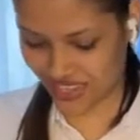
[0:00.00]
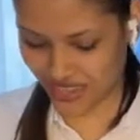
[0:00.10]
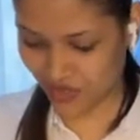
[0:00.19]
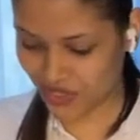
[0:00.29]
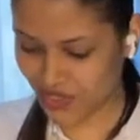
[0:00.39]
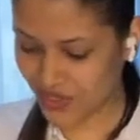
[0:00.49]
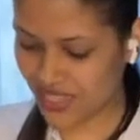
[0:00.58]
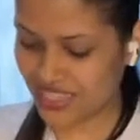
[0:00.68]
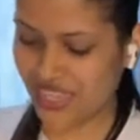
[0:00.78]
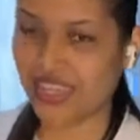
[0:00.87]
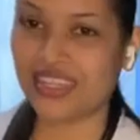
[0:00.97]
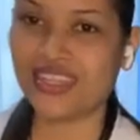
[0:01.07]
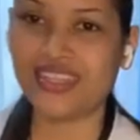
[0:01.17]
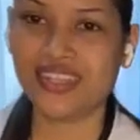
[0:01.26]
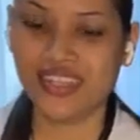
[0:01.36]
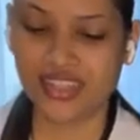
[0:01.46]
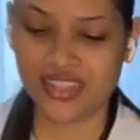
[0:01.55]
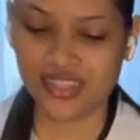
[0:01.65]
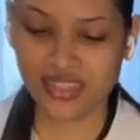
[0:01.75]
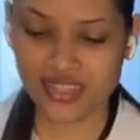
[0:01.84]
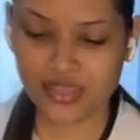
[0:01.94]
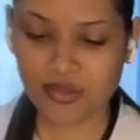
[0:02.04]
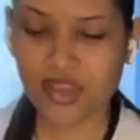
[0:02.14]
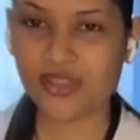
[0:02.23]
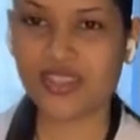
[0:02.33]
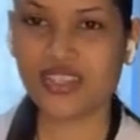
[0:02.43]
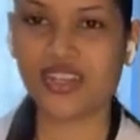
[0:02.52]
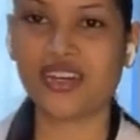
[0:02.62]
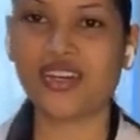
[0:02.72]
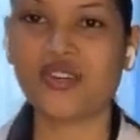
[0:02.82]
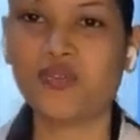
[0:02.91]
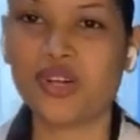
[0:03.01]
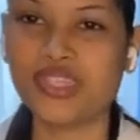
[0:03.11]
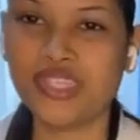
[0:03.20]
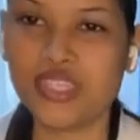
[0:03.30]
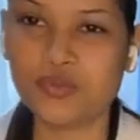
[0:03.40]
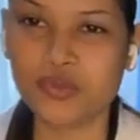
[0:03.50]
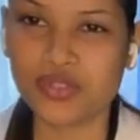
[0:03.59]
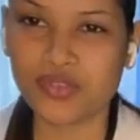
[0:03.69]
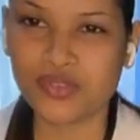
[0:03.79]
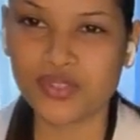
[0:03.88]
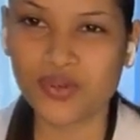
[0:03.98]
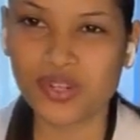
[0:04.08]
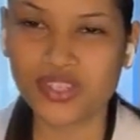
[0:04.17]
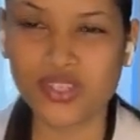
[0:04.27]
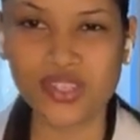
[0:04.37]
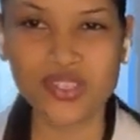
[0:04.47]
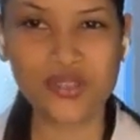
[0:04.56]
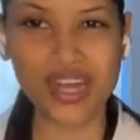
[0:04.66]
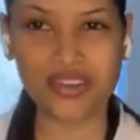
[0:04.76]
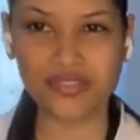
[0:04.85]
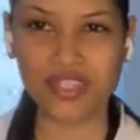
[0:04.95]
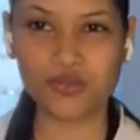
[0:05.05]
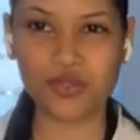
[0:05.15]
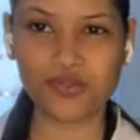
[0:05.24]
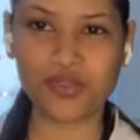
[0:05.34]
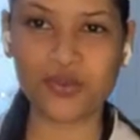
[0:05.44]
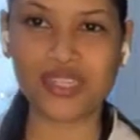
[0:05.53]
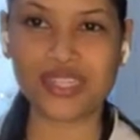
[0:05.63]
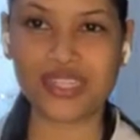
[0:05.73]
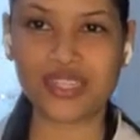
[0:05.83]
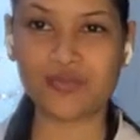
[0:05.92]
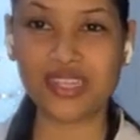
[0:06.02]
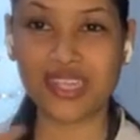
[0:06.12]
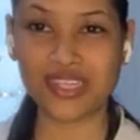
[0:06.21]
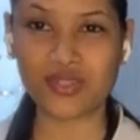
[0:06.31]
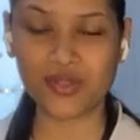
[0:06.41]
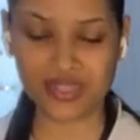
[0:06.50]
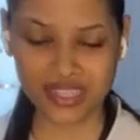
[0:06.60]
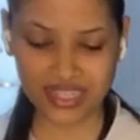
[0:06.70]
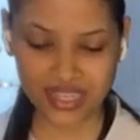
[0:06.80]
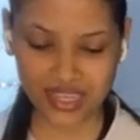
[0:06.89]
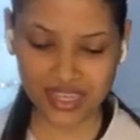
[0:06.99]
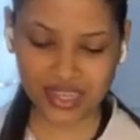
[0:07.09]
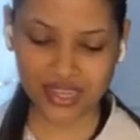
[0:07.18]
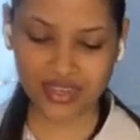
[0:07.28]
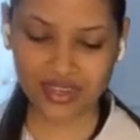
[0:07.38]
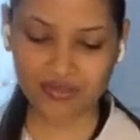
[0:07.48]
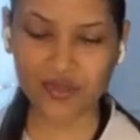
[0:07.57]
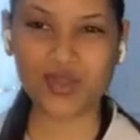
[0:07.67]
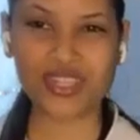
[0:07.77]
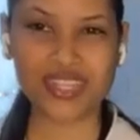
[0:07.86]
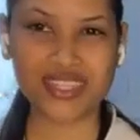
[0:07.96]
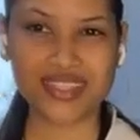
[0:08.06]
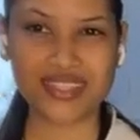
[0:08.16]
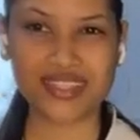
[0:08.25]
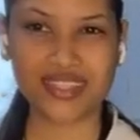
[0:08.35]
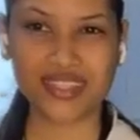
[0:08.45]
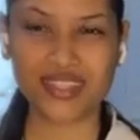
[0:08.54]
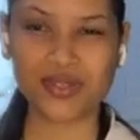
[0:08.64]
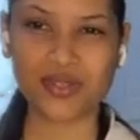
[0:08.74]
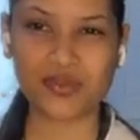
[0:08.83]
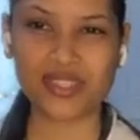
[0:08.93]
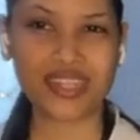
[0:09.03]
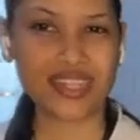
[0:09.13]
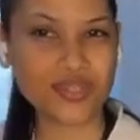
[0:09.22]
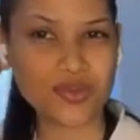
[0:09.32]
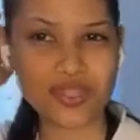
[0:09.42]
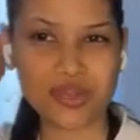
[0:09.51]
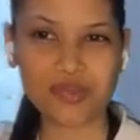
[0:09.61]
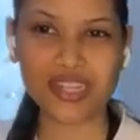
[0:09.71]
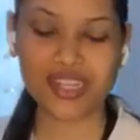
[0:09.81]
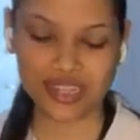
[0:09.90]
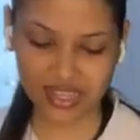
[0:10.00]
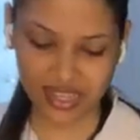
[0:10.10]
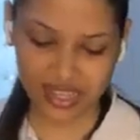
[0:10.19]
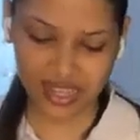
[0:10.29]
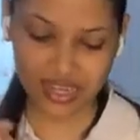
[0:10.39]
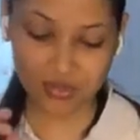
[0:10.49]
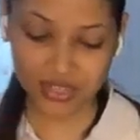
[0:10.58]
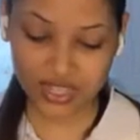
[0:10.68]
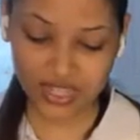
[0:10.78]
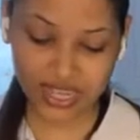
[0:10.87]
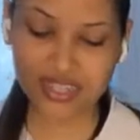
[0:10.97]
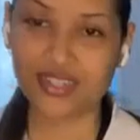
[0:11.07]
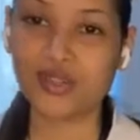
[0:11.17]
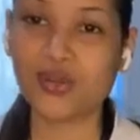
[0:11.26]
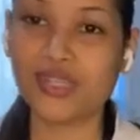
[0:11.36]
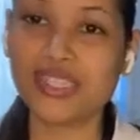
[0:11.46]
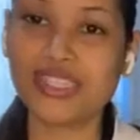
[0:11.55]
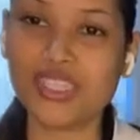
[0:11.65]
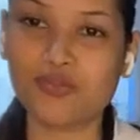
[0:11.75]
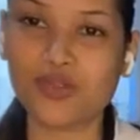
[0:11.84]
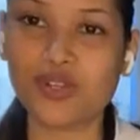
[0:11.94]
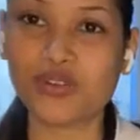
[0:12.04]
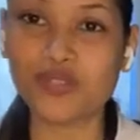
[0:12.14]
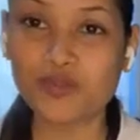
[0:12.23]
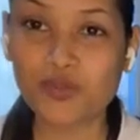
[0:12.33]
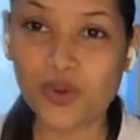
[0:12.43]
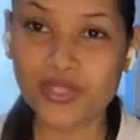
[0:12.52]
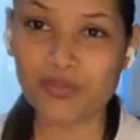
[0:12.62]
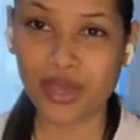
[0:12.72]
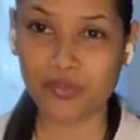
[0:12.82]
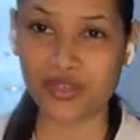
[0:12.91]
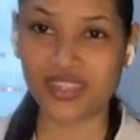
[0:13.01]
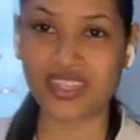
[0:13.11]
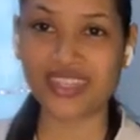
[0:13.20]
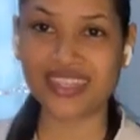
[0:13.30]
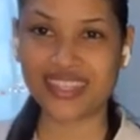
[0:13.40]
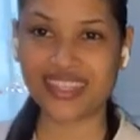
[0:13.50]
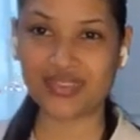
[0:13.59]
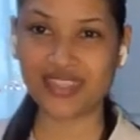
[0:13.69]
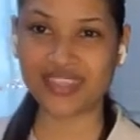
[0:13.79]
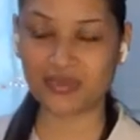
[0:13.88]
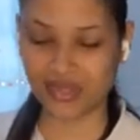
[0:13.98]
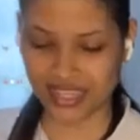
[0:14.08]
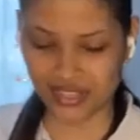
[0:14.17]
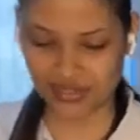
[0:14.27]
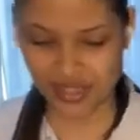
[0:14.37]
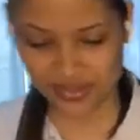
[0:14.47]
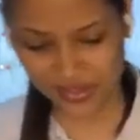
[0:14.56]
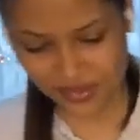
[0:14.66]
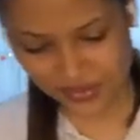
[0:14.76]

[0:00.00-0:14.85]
I'm also going to add in just about 1 teaspoon of salt. You can do half teaspoon if you wanted it to be less salty, or less, you want less sodium in there. And I'm also going to add in a 1/4 teaspoon of smoked paprika. That's going to give it some nice flavor.